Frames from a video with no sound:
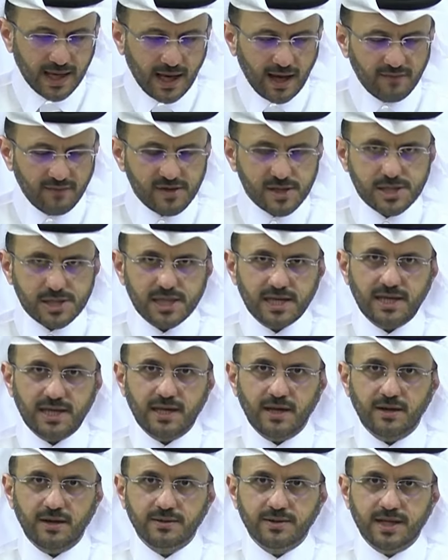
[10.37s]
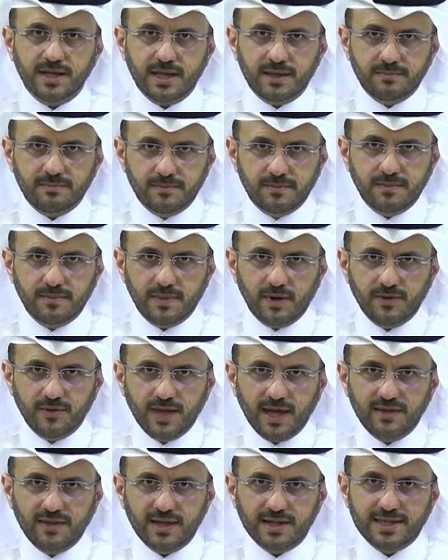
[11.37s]
Obviously, on
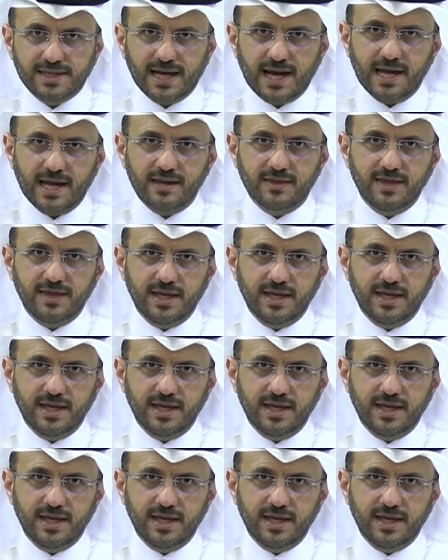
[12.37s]
the other track,